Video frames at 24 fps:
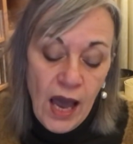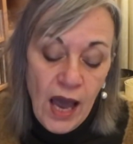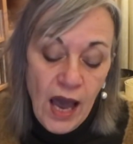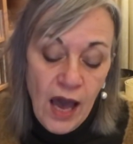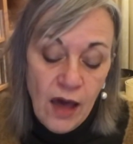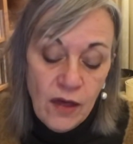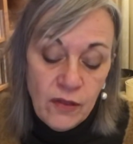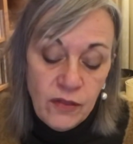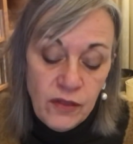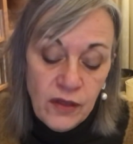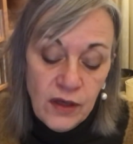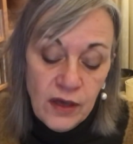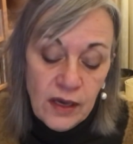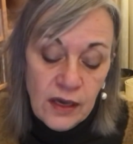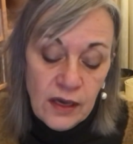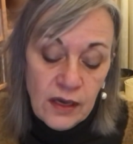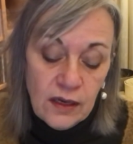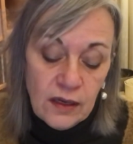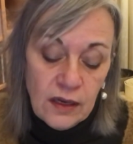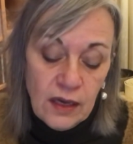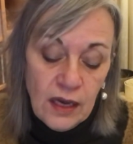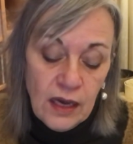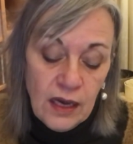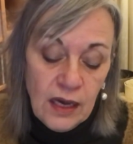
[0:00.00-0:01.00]
other
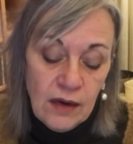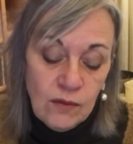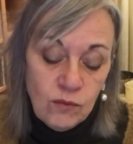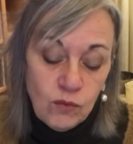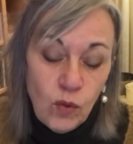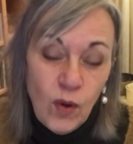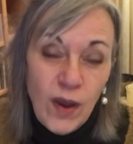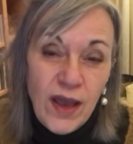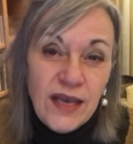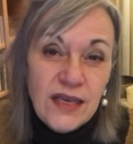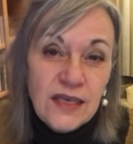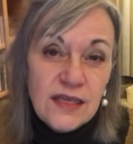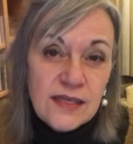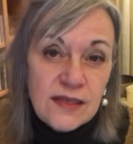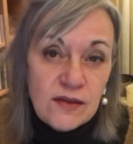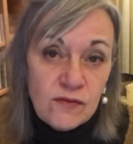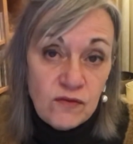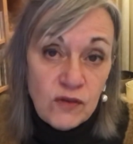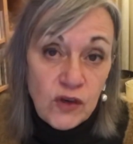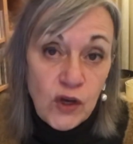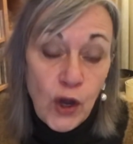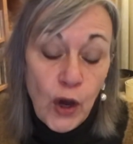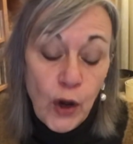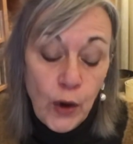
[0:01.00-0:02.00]
ways
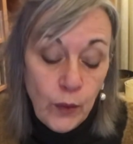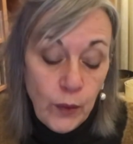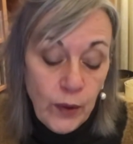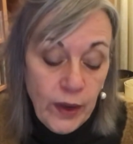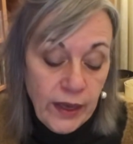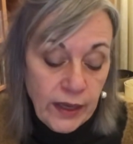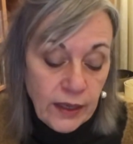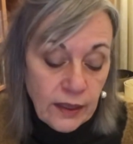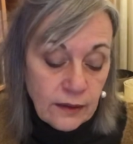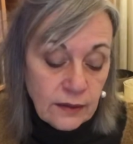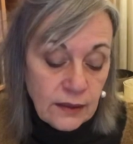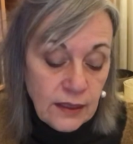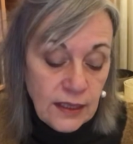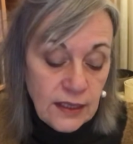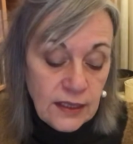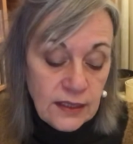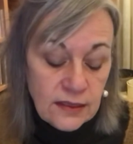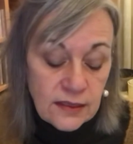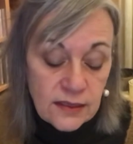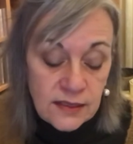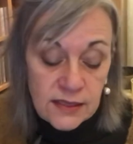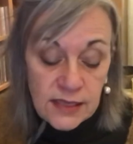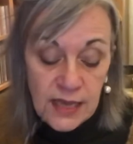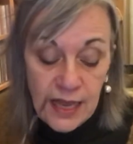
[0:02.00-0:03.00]
of knowing, in
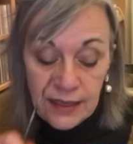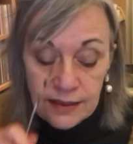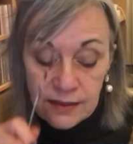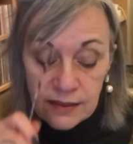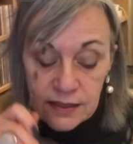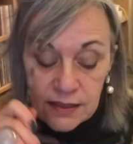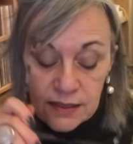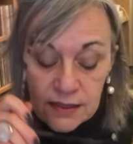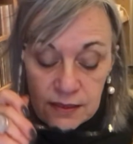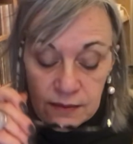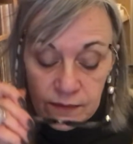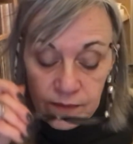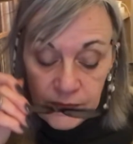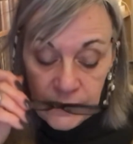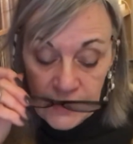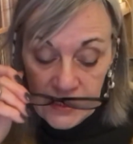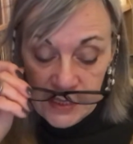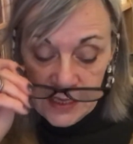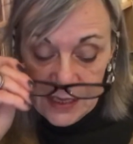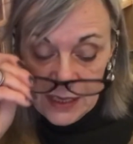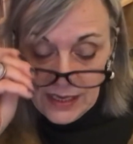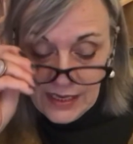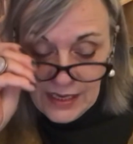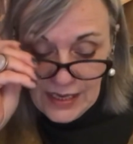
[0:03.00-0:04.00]
a sense.
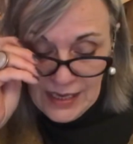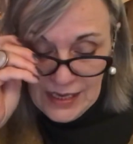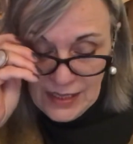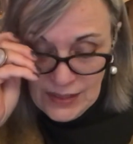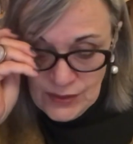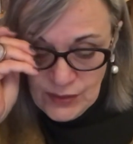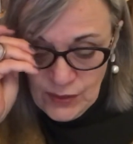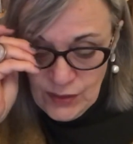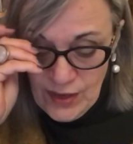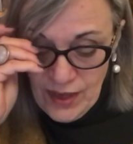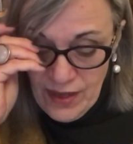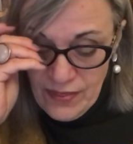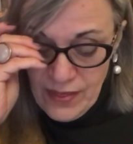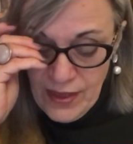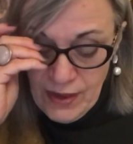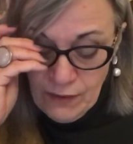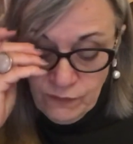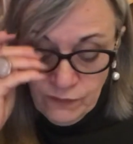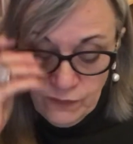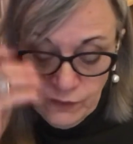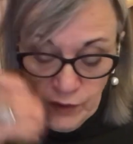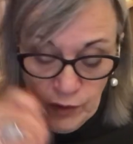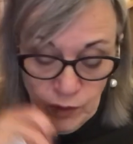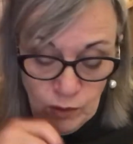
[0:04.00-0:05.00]
So yeah, that
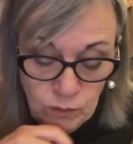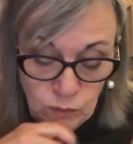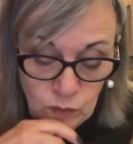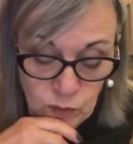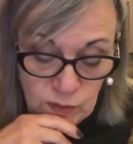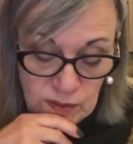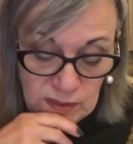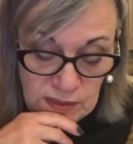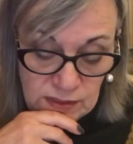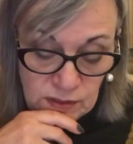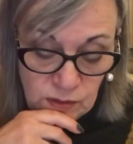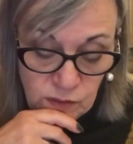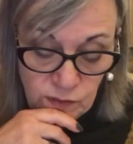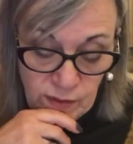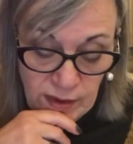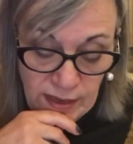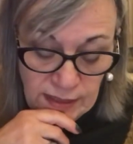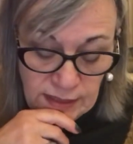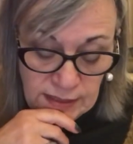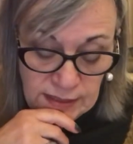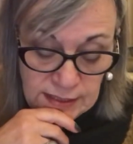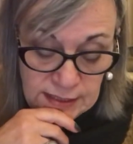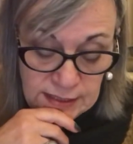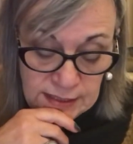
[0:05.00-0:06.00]
full moon is
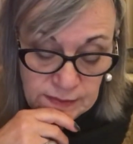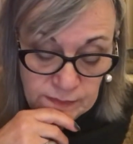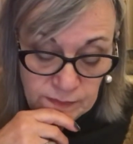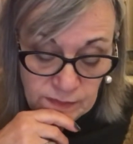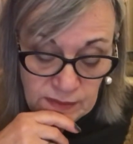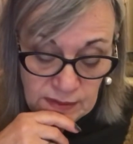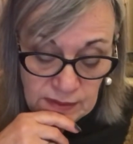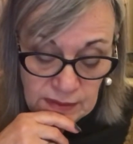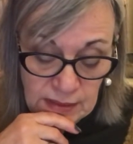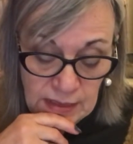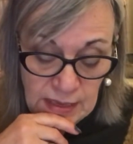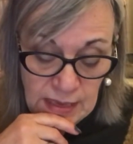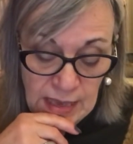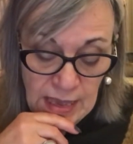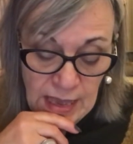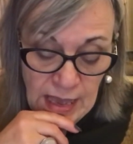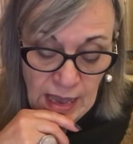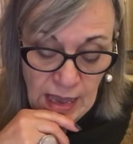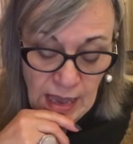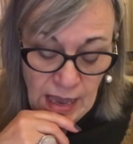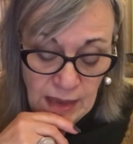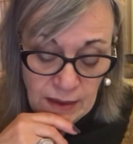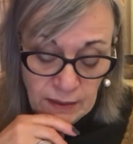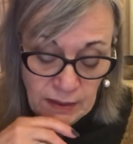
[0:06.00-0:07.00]
great.
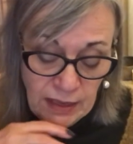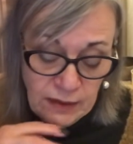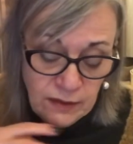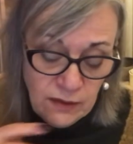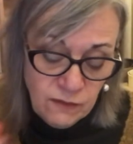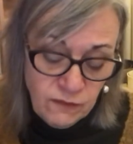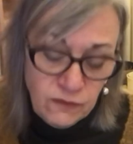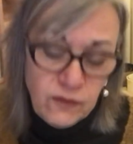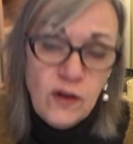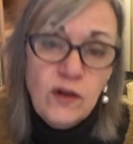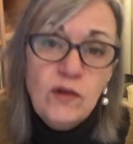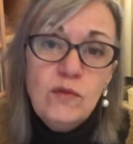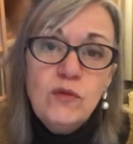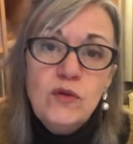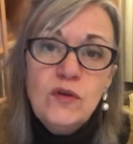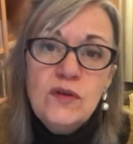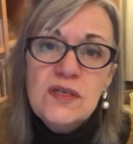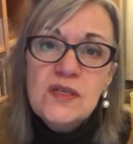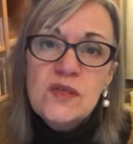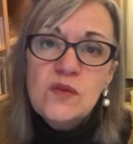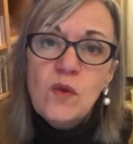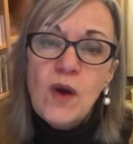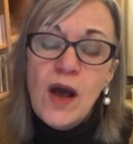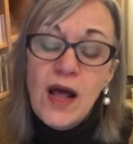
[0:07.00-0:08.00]
And the full moon
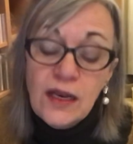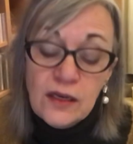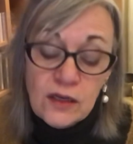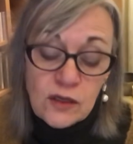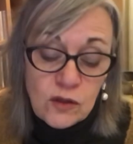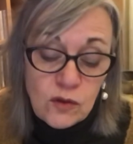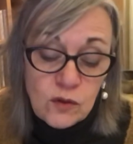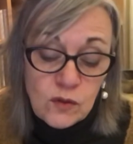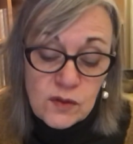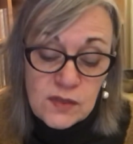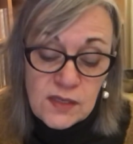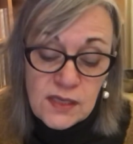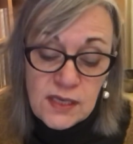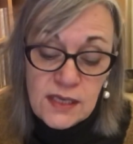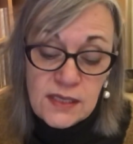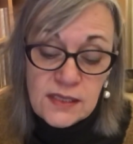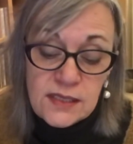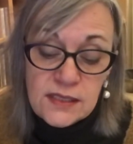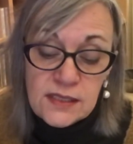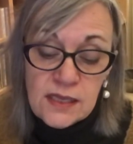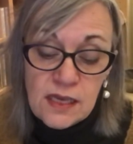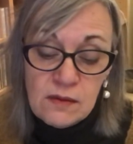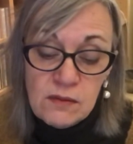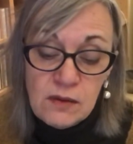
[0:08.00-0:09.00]
as well, of course,
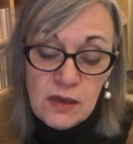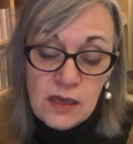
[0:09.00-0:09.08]
it's